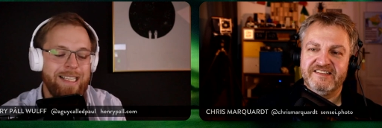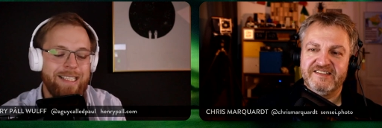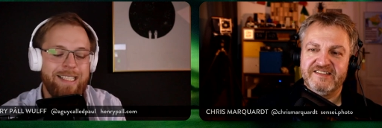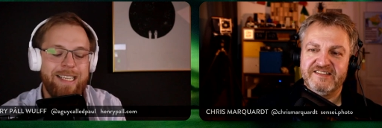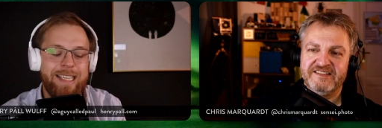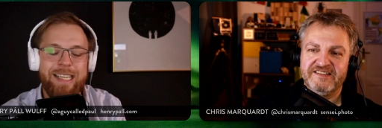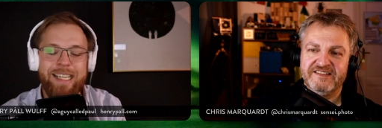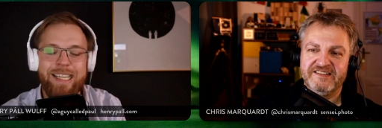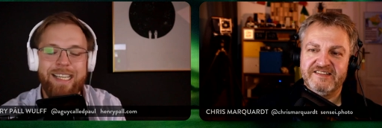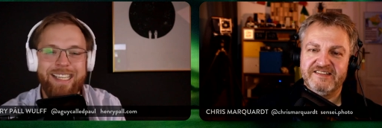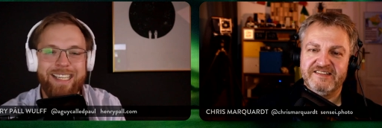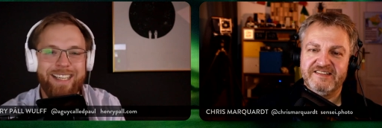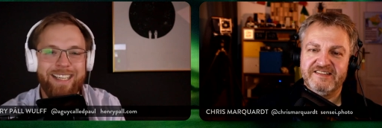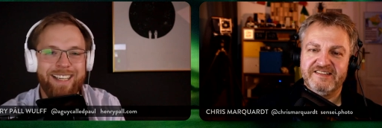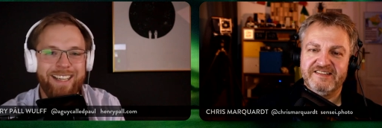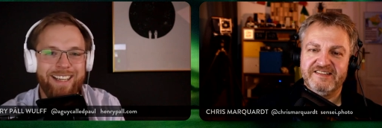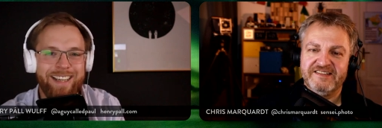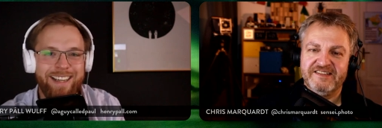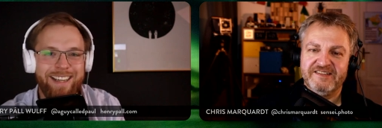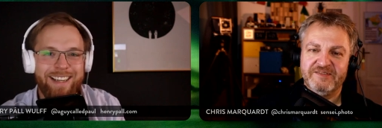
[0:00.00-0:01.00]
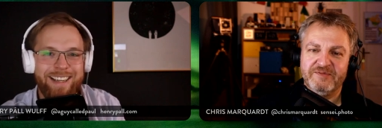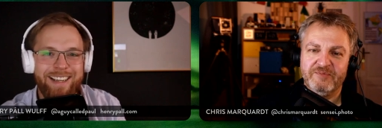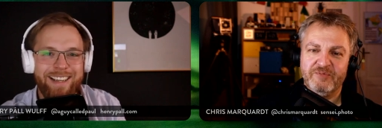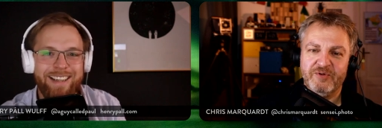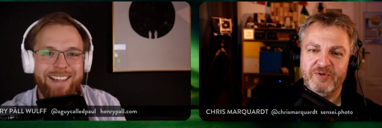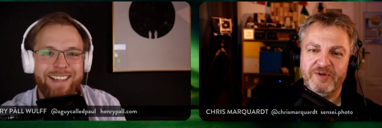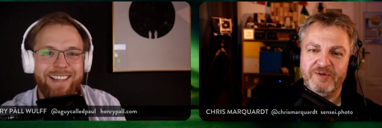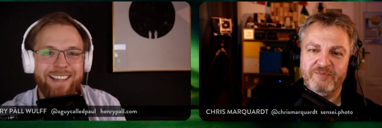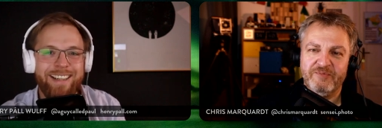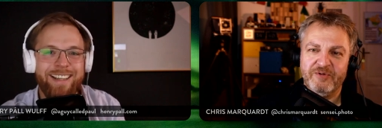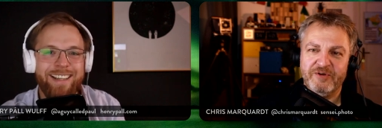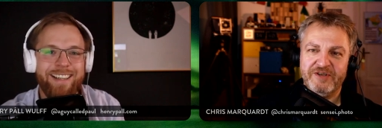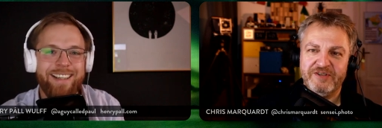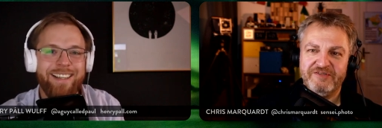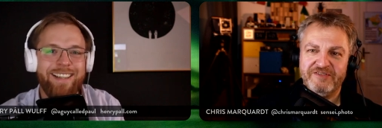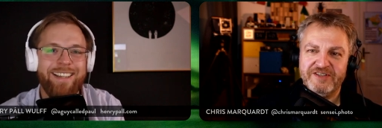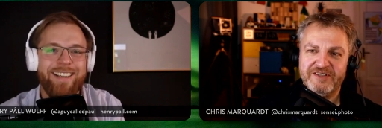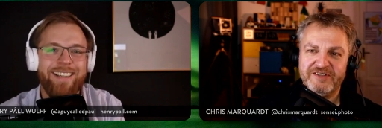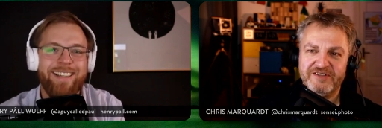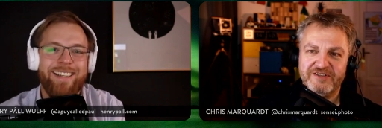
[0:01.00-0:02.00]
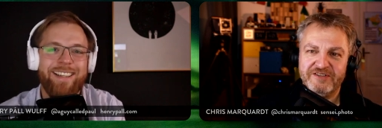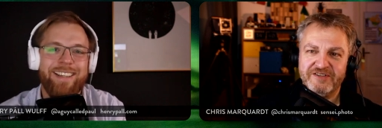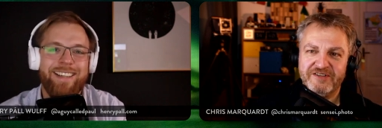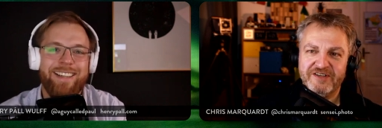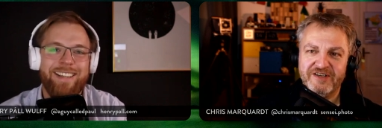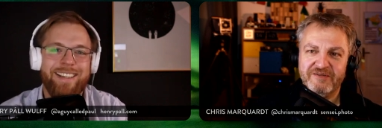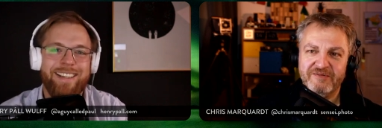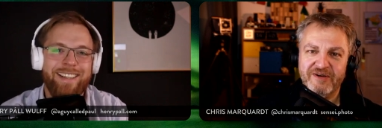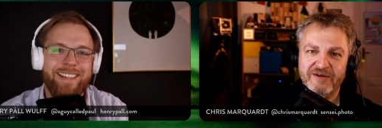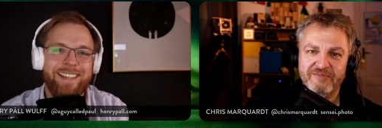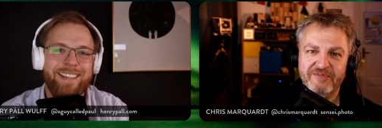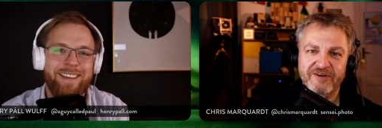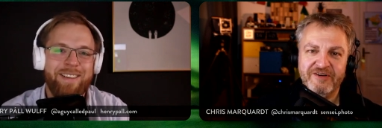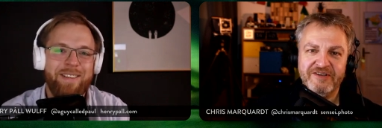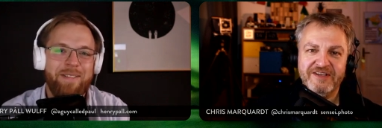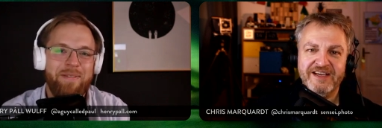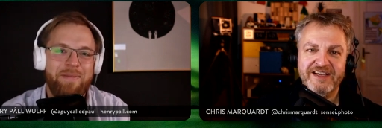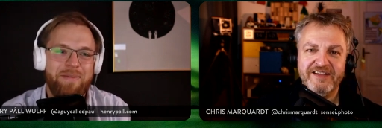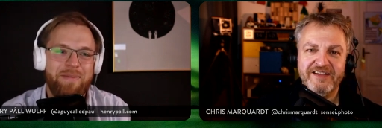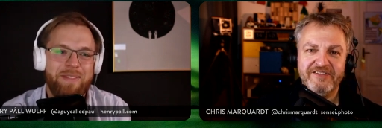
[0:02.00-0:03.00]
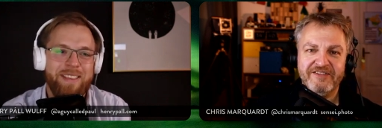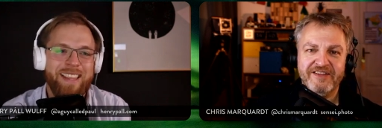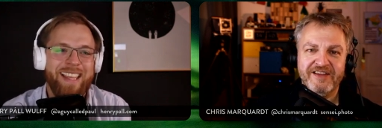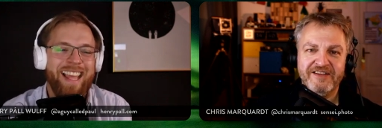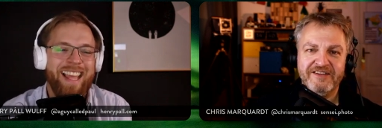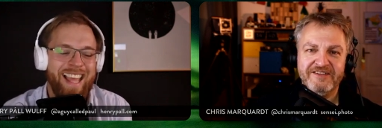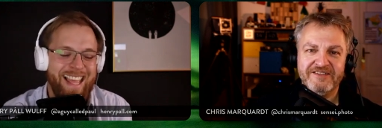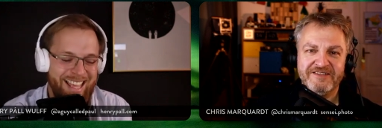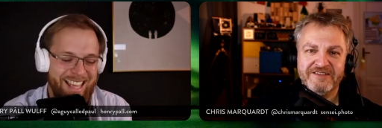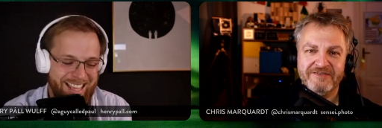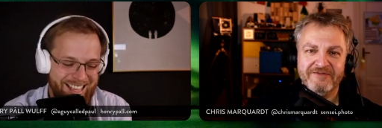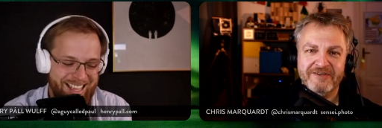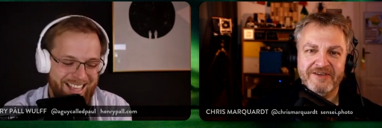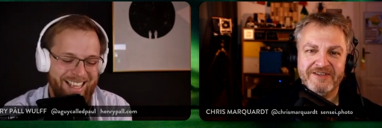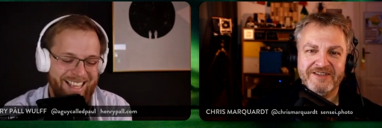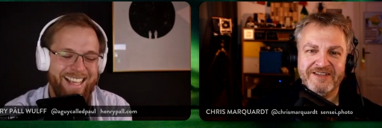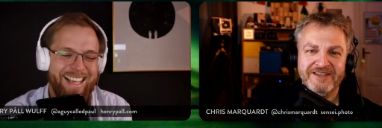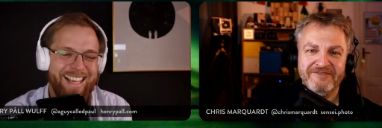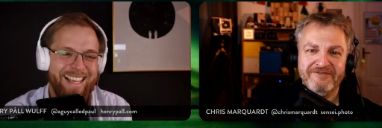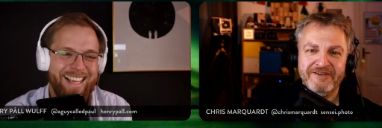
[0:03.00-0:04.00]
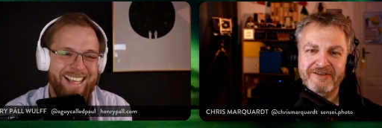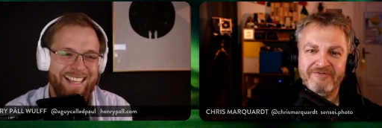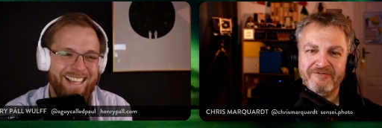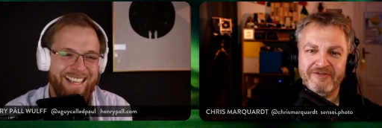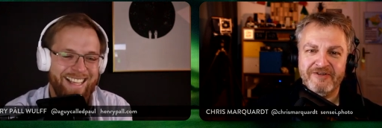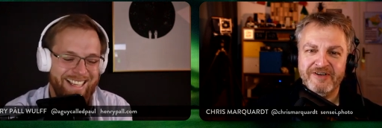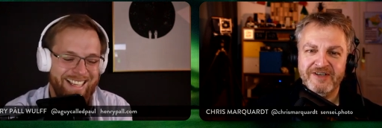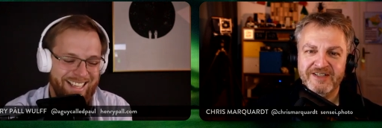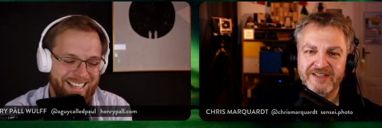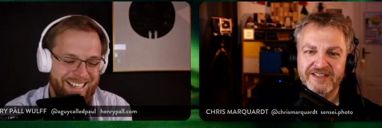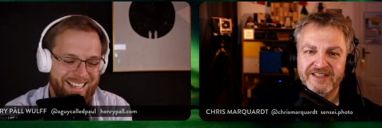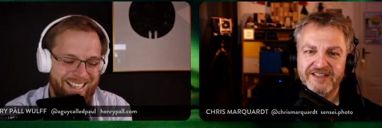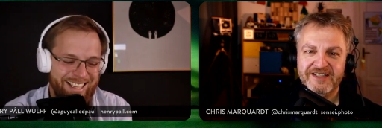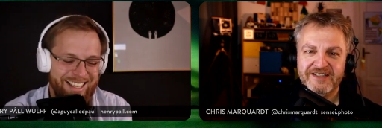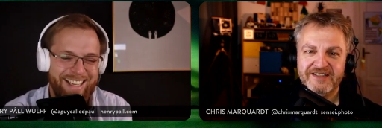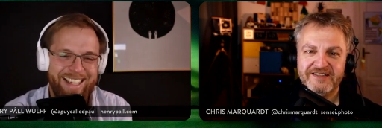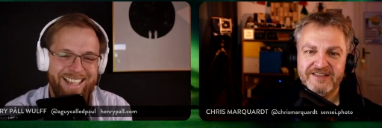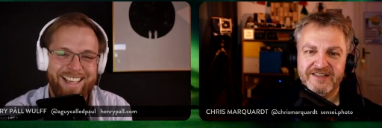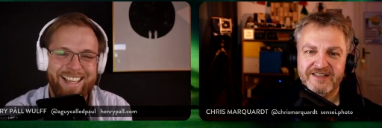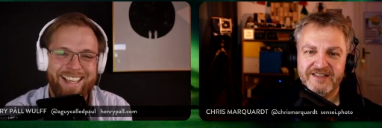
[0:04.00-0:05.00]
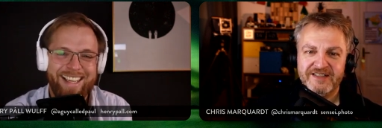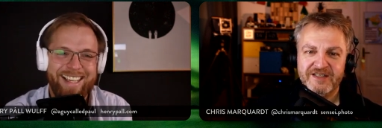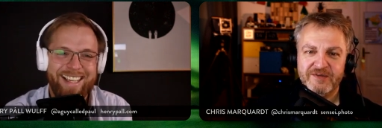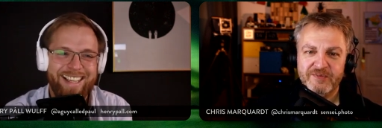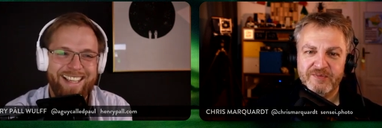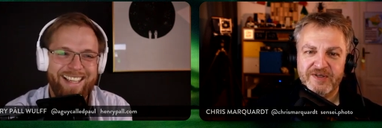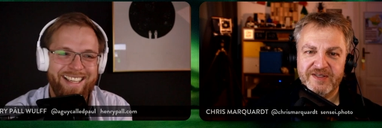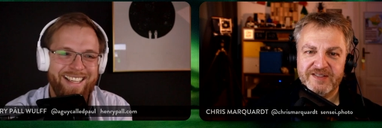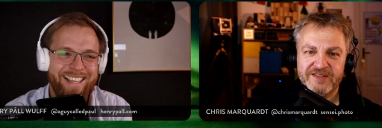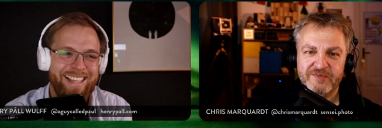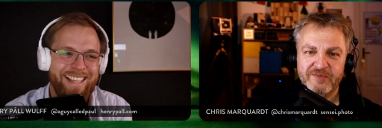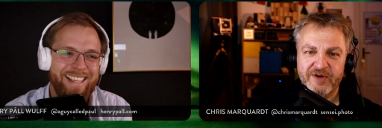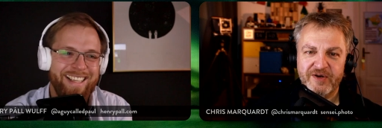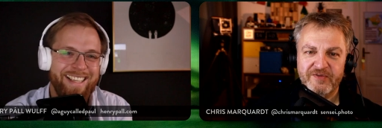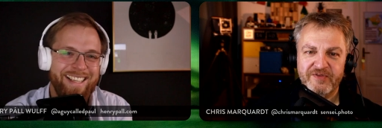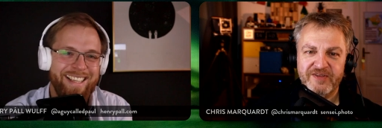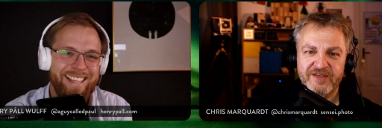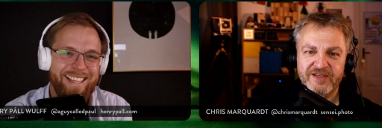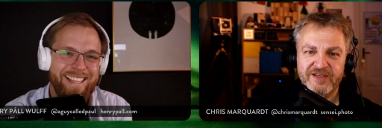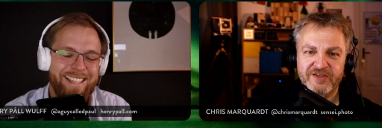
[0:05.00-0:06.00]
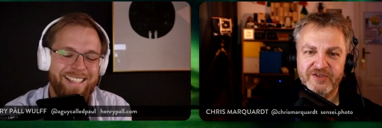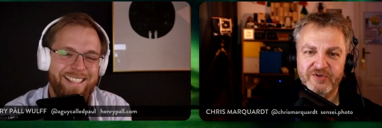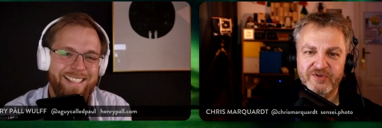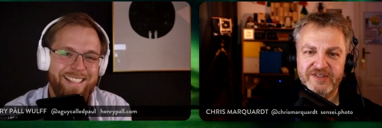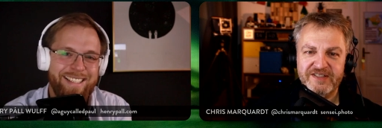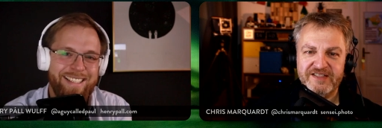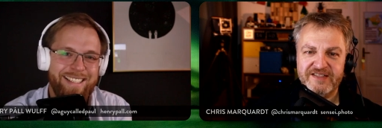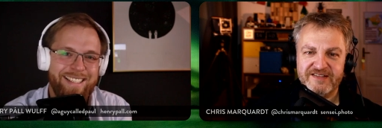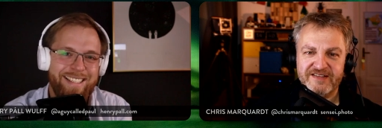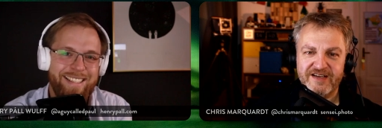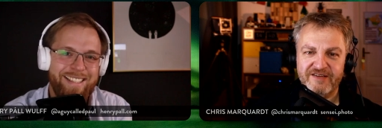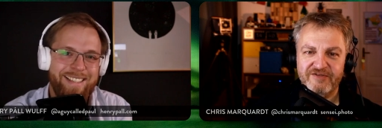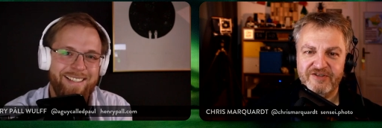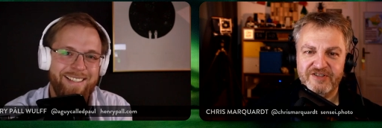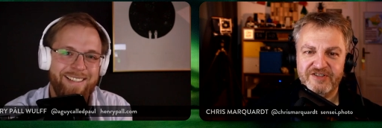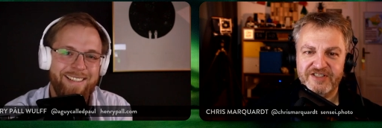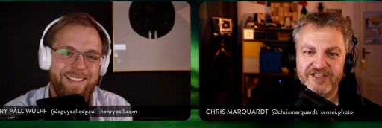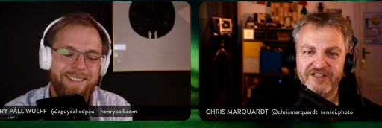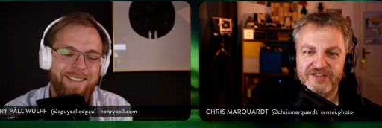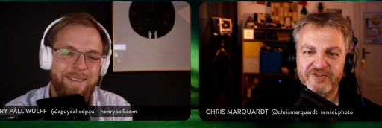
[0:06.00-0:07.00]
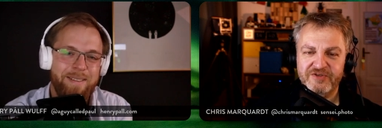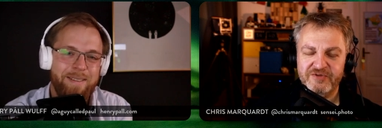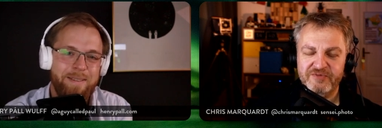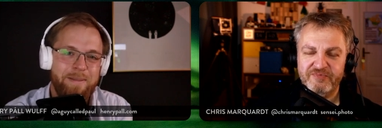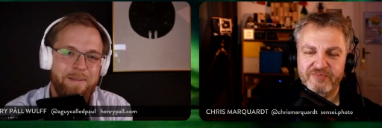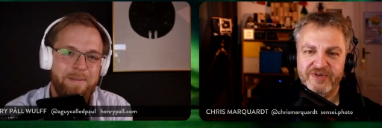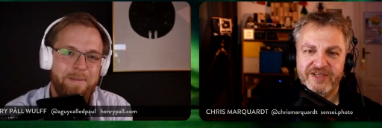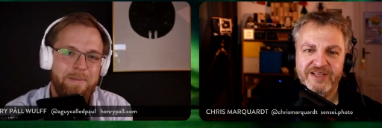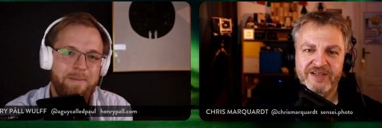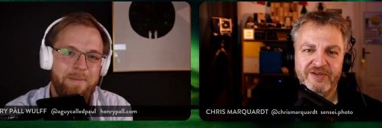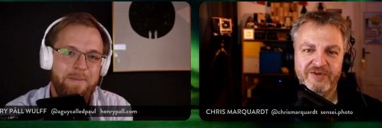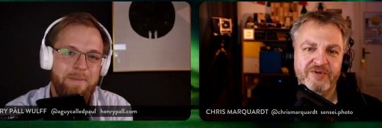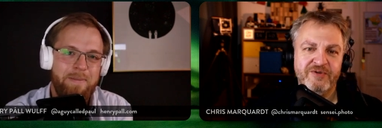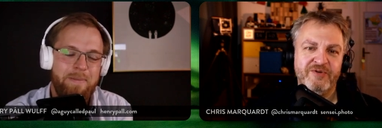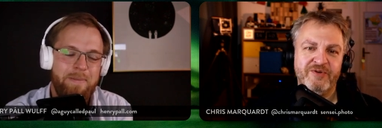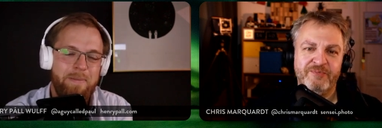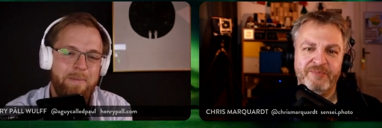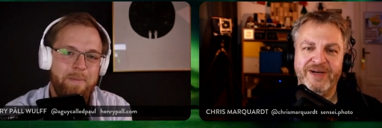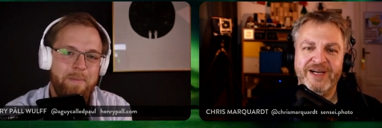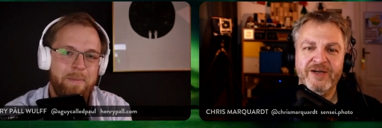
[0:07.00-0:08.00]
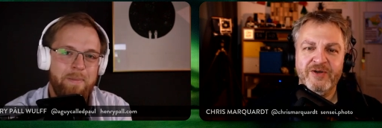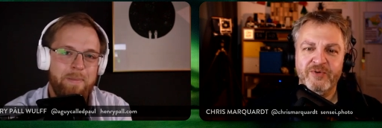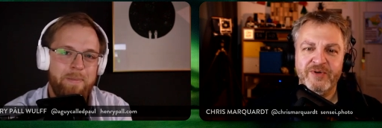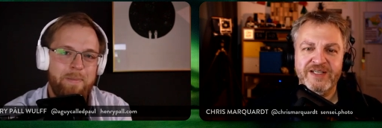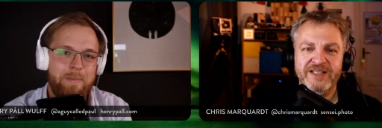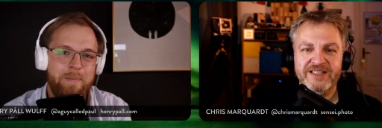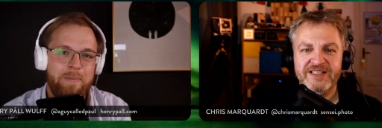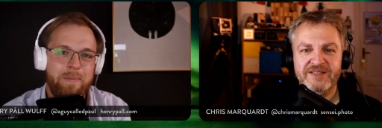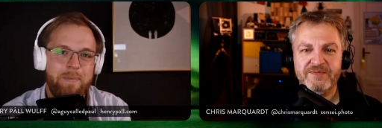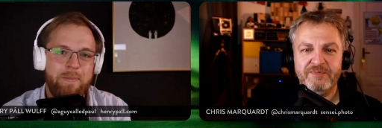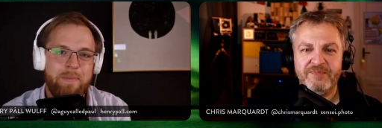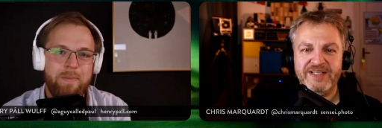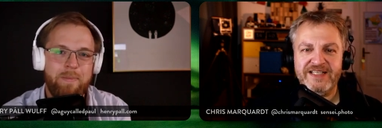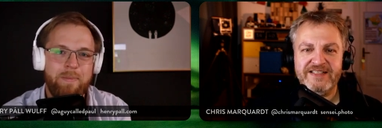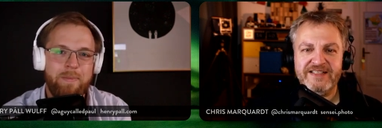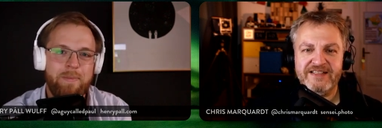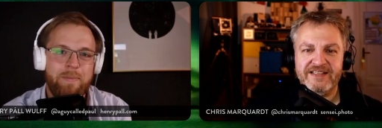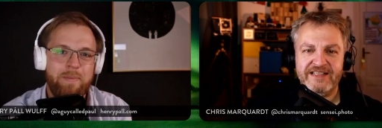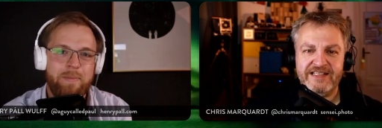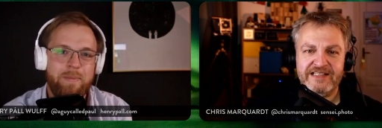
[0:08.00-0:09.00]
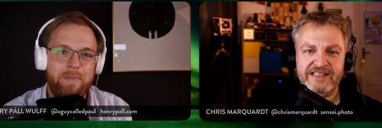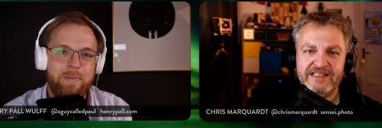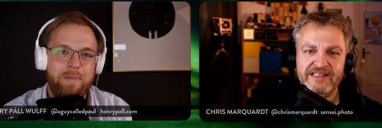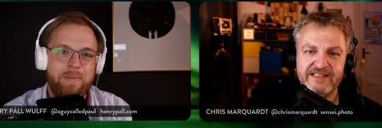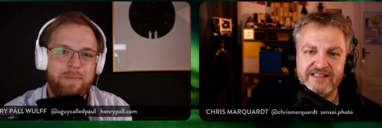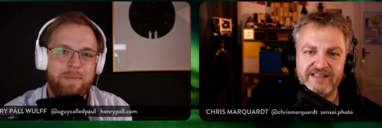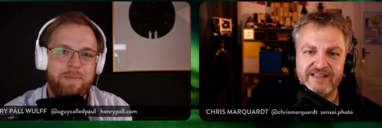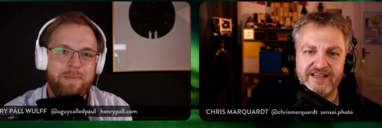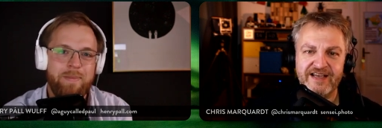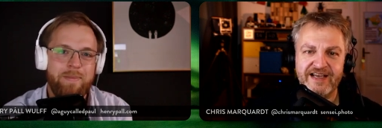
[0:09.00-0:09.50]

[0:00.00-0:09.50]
Speaker 1: bucket list then. There's more more adventure to come up. Okay, thank you so much, Henry, for telling us about the newly discovered Gentoo Pink penguin species.